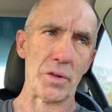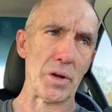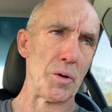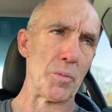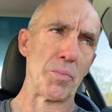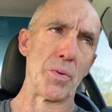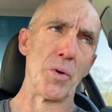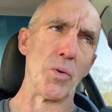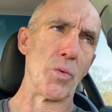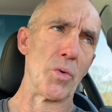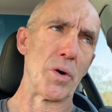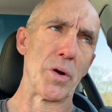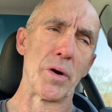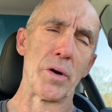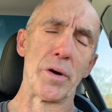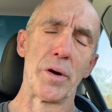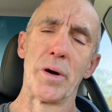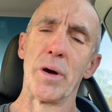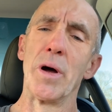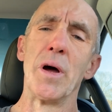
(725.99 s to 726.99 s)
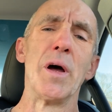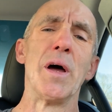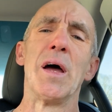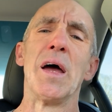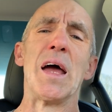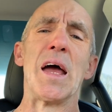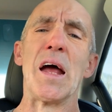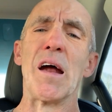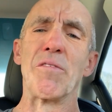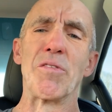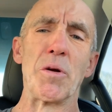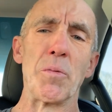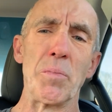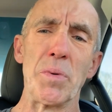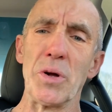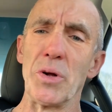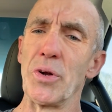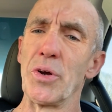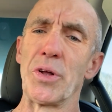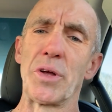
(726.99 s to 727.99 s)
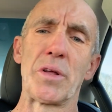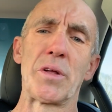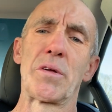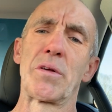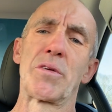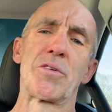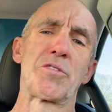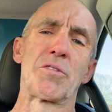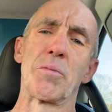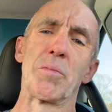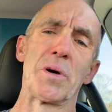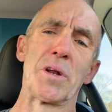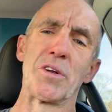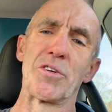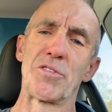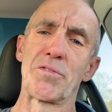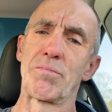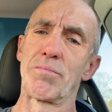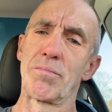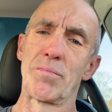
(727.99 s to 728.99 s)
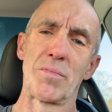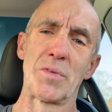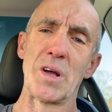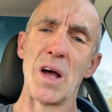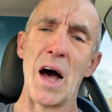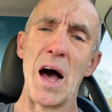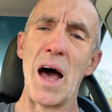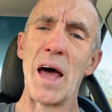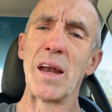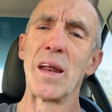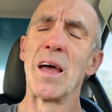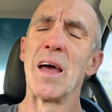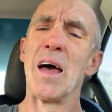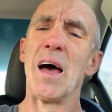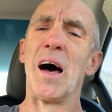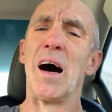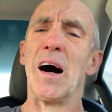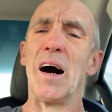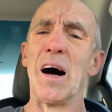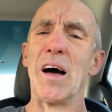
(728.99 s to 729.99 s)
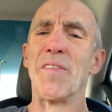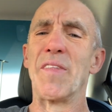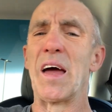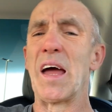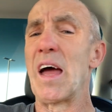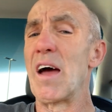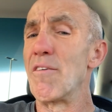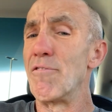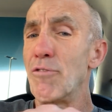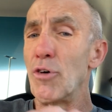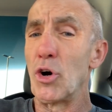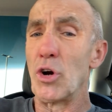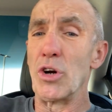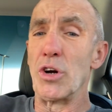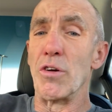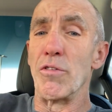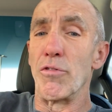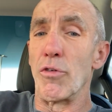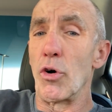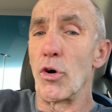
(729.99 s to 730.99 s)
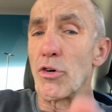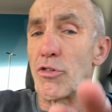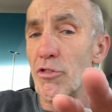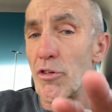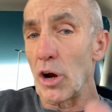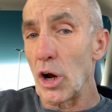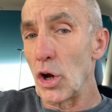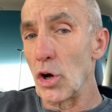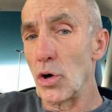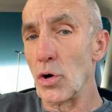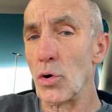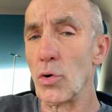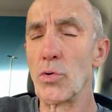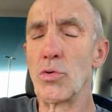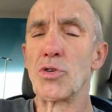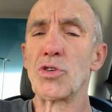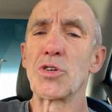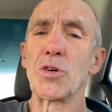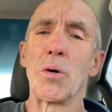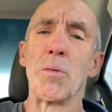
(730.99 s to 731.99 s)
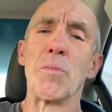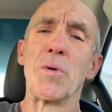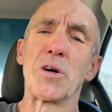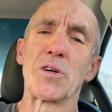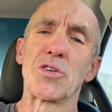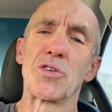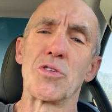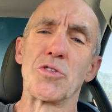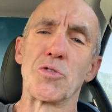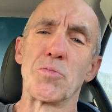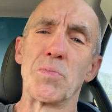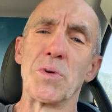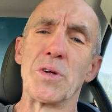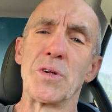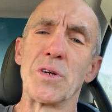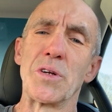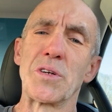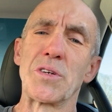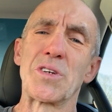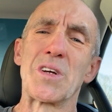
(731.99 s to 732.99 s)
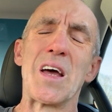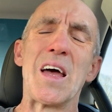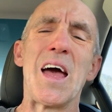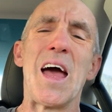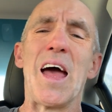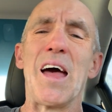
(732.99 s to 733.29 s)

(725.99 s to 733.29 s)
They'll put one on every building somebody's got, and they have very diverse loads amongst those buildings.